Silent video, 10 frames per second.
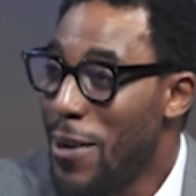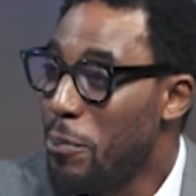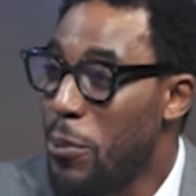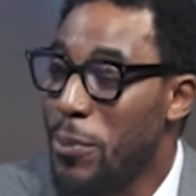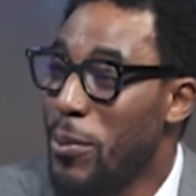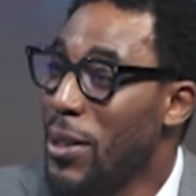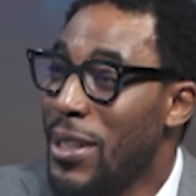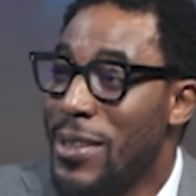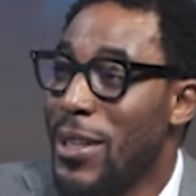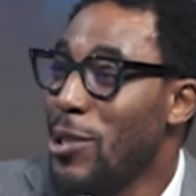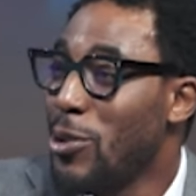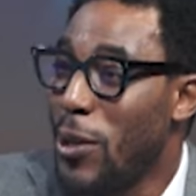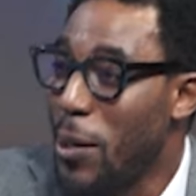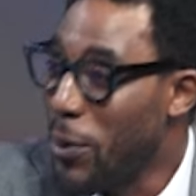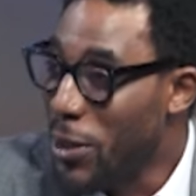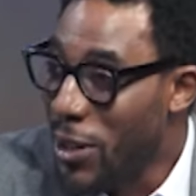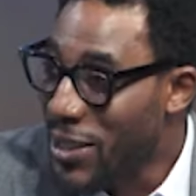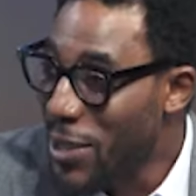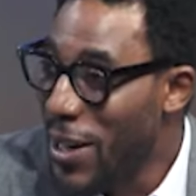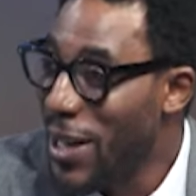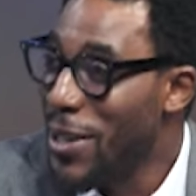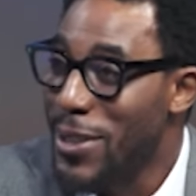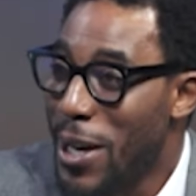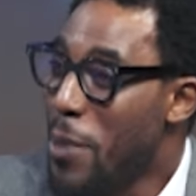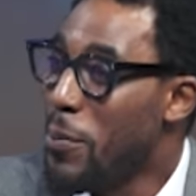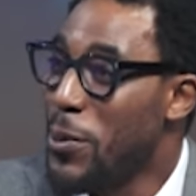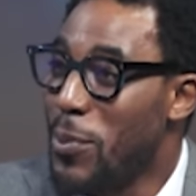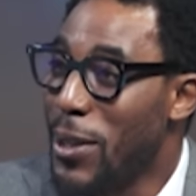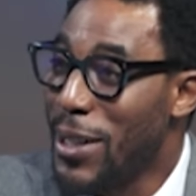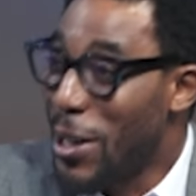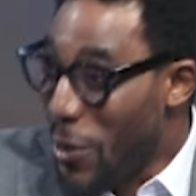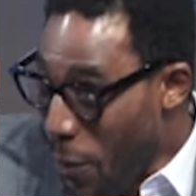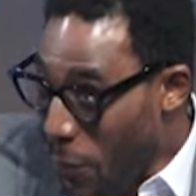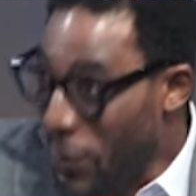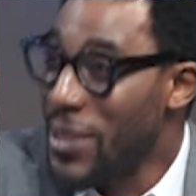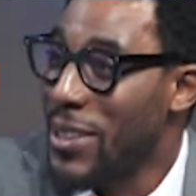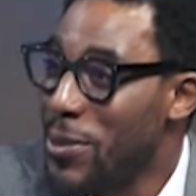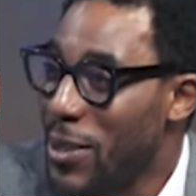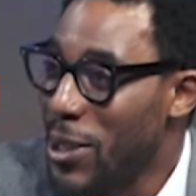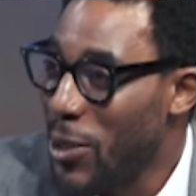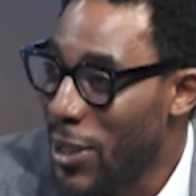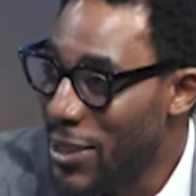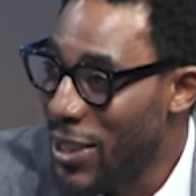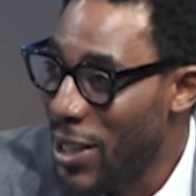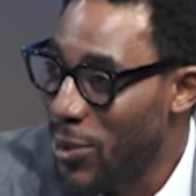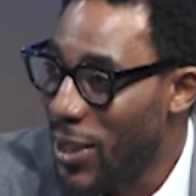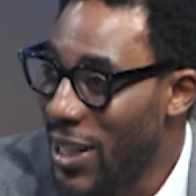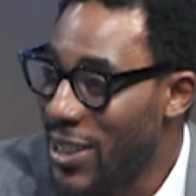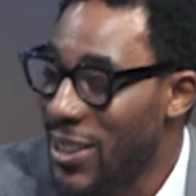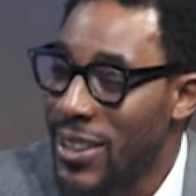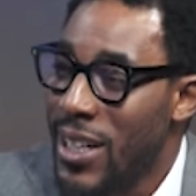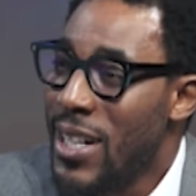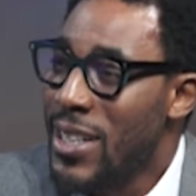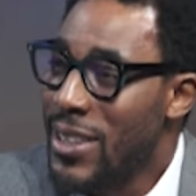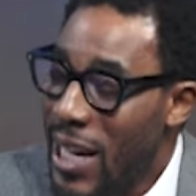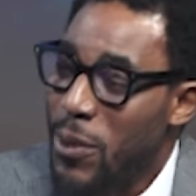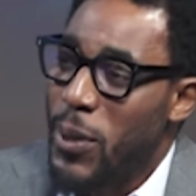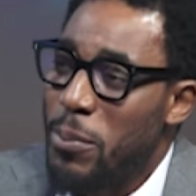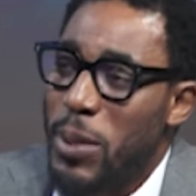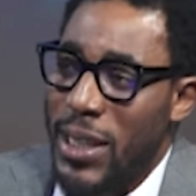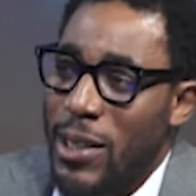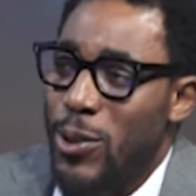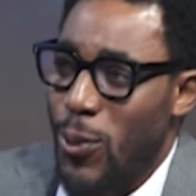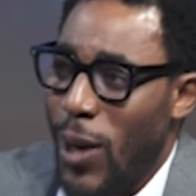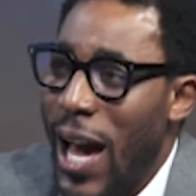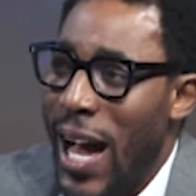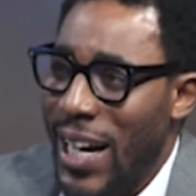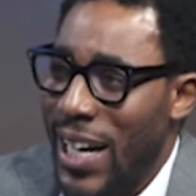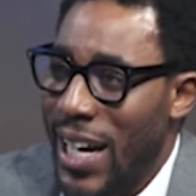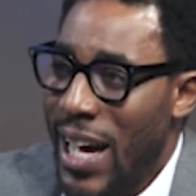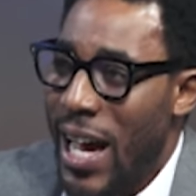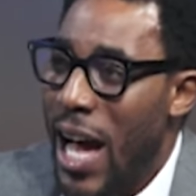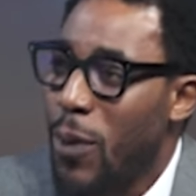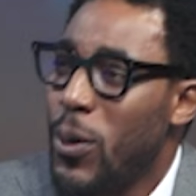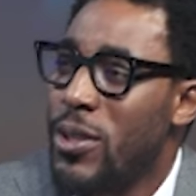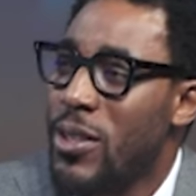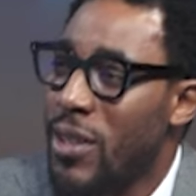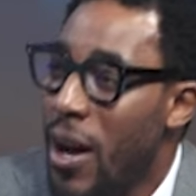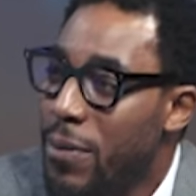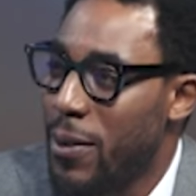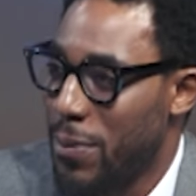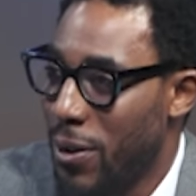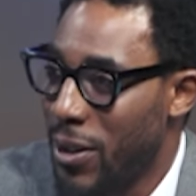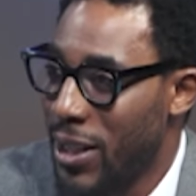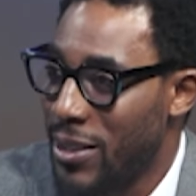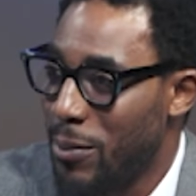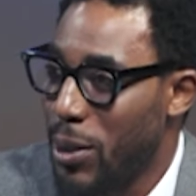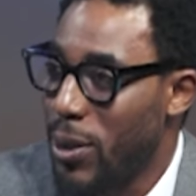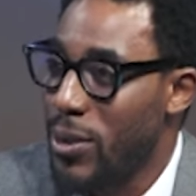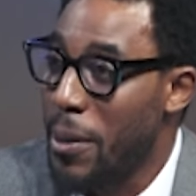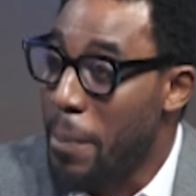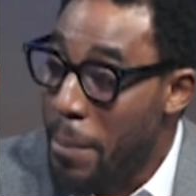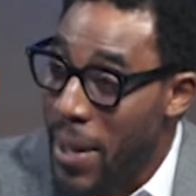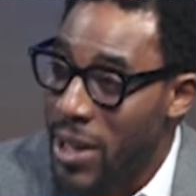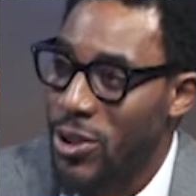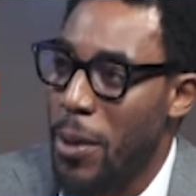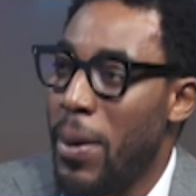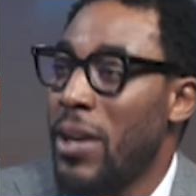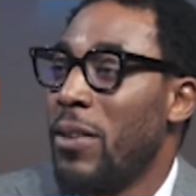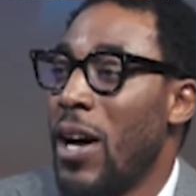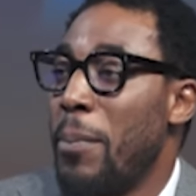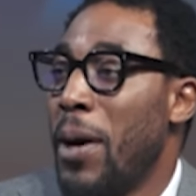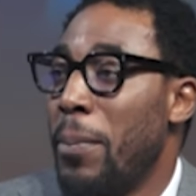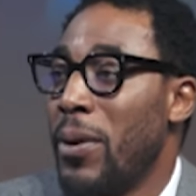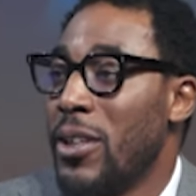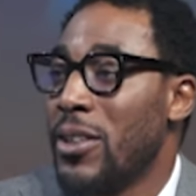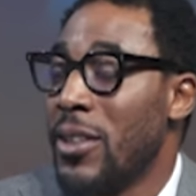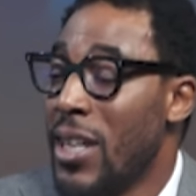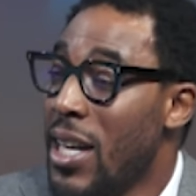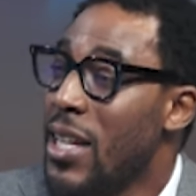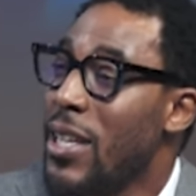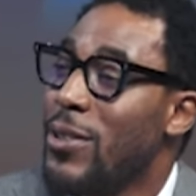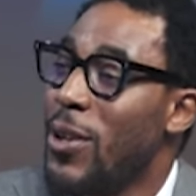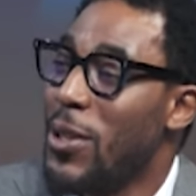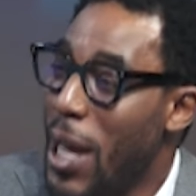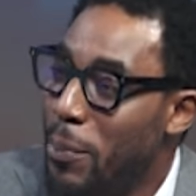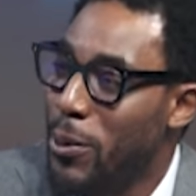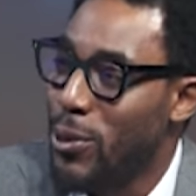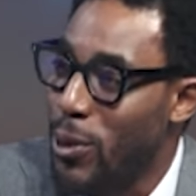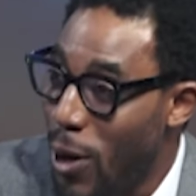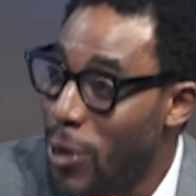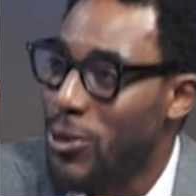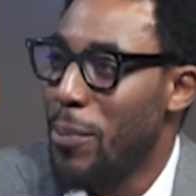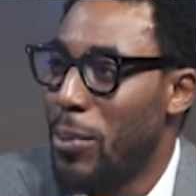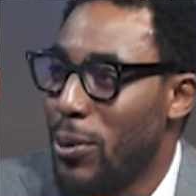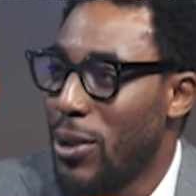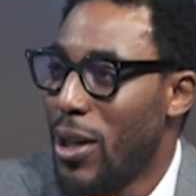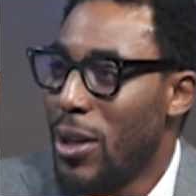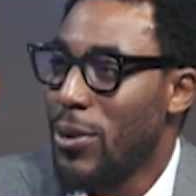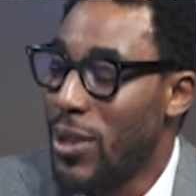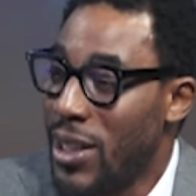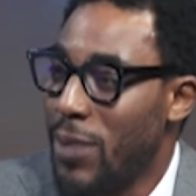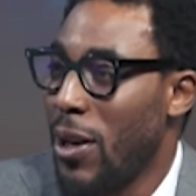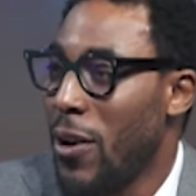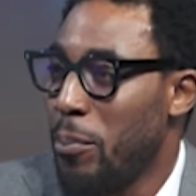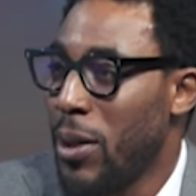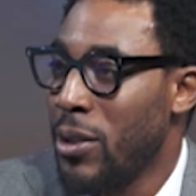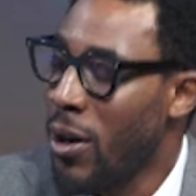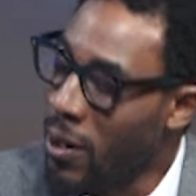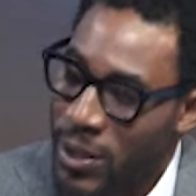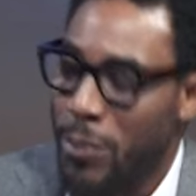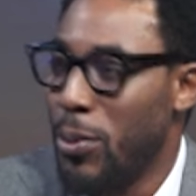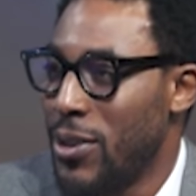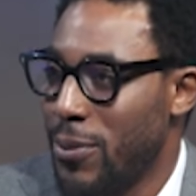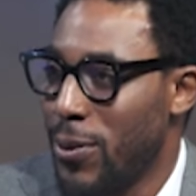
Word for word: put money in sexual and reproductive health, put money in comprehensive sexuality education, then we begin to lack and we suffer for it because mm-hmm. a major part of our population is unable to contribute to the development of this beautiful